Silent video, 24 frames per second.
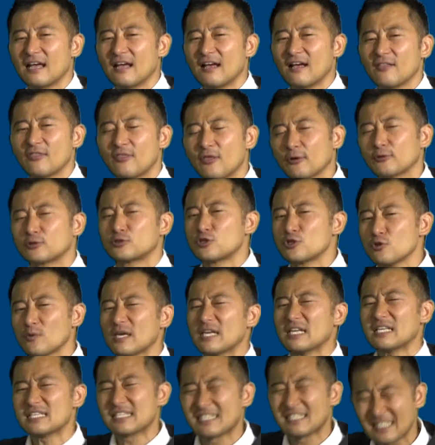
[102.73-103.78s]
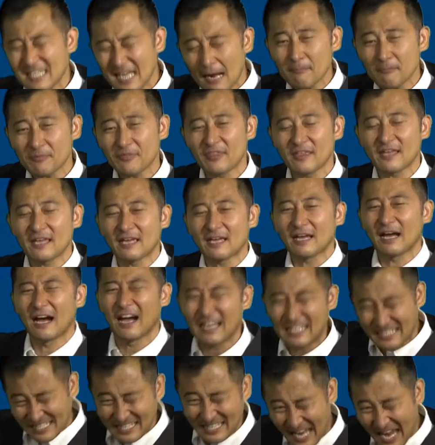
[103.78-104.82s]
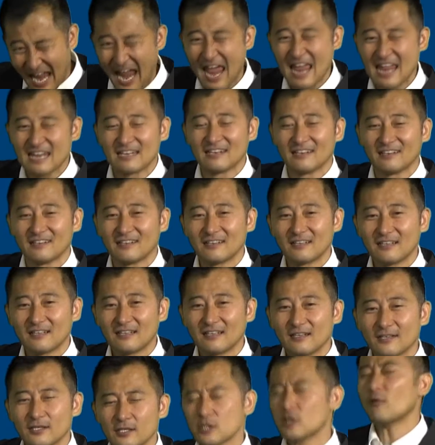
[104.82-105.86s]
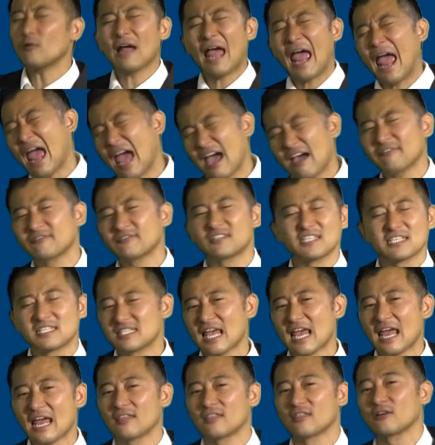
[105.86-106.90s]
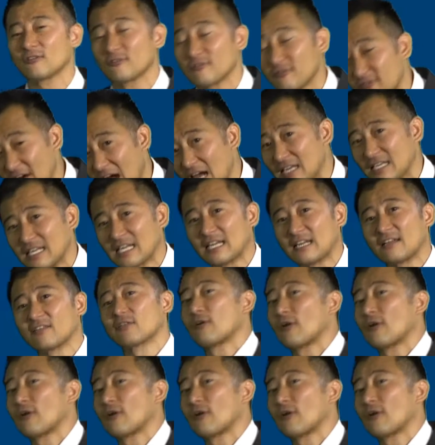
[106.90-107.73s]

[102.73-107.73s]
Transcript: They're doing something again. You don't have to say they're fighting, they're